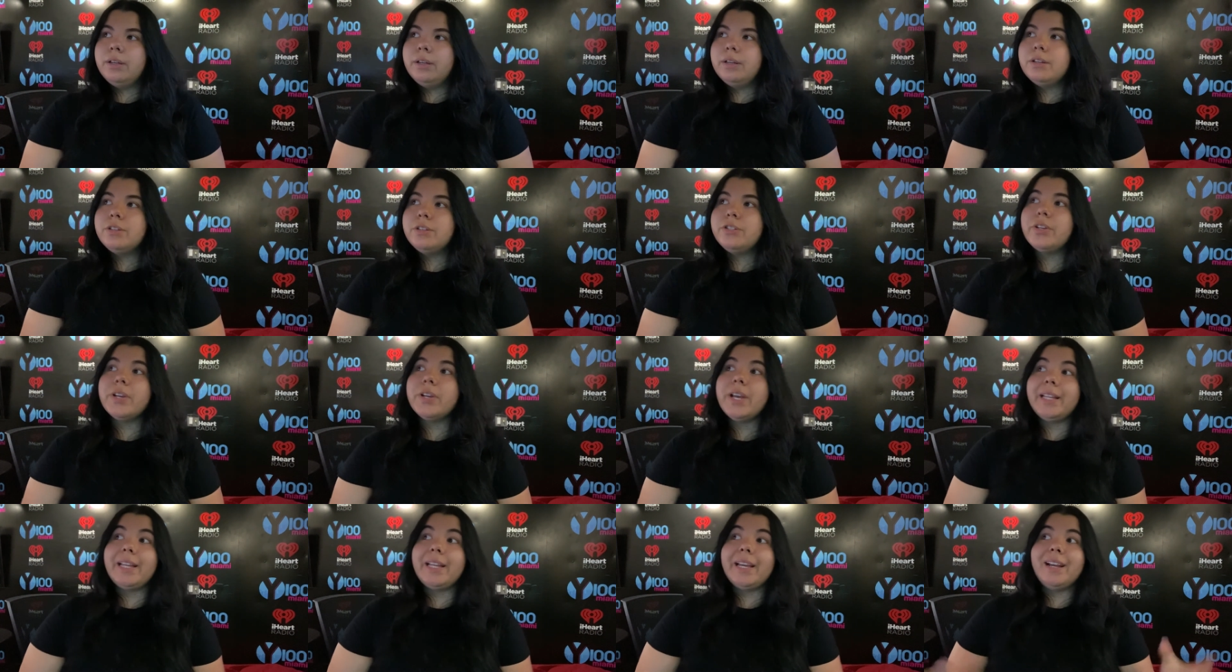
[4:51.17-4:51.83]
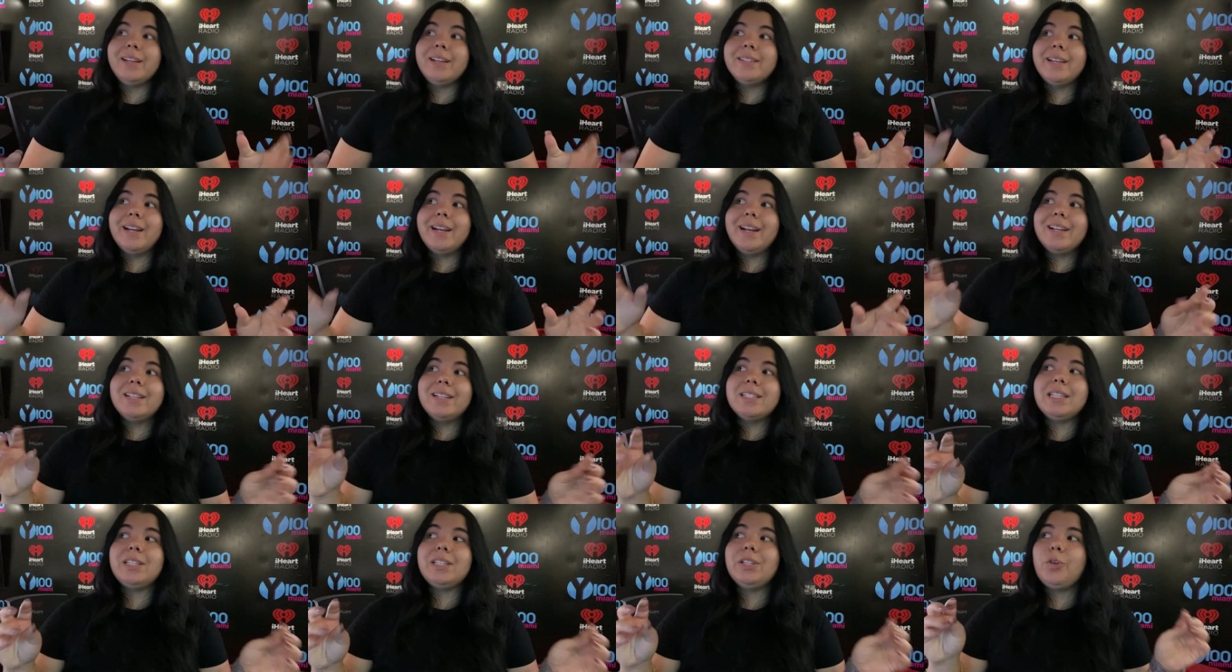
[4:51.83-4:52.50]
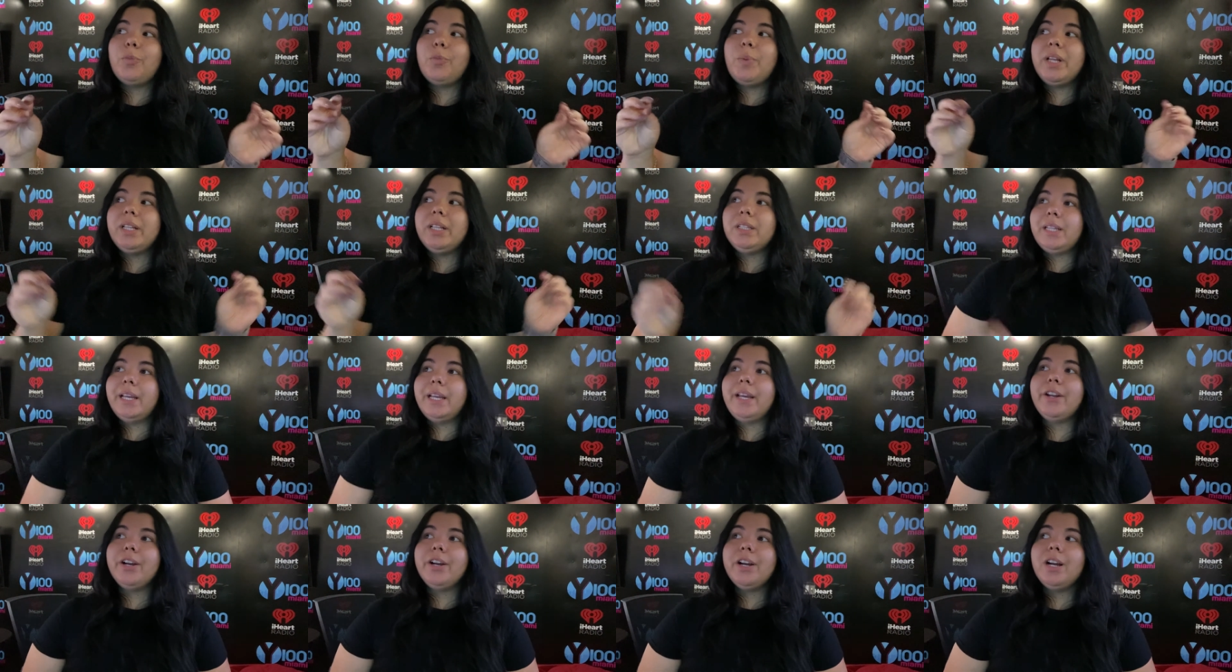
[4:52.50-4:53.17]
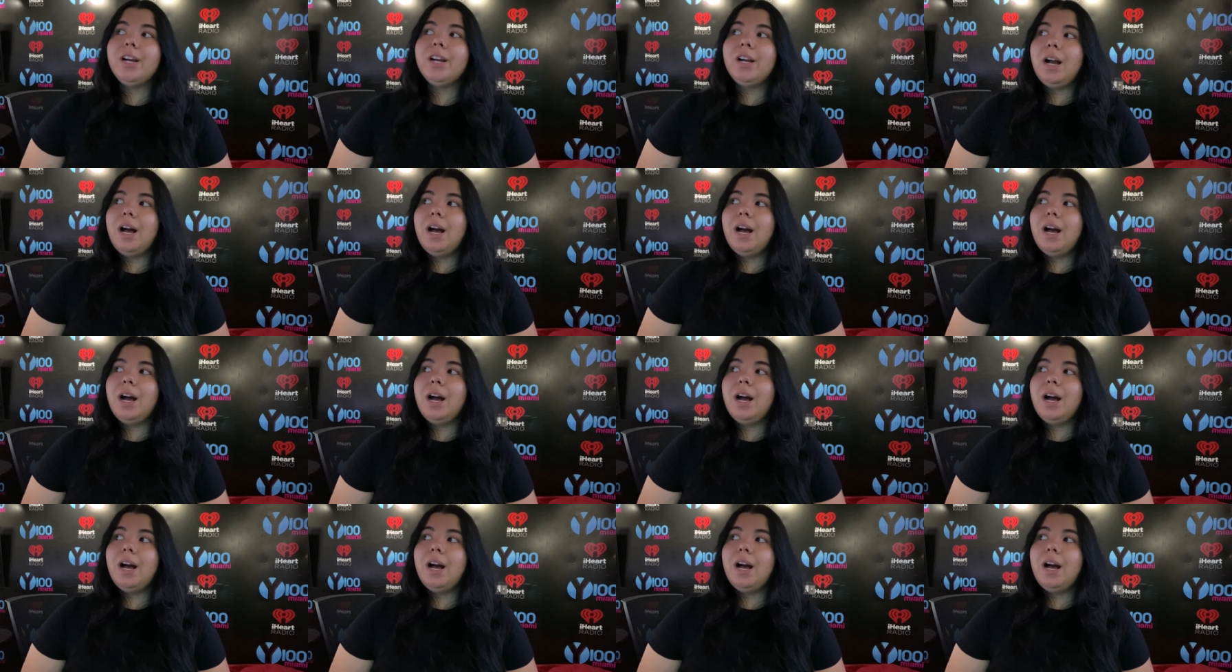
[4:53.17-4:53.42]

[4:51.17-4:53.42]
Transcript: So yeah, like I said, it is a little bit later.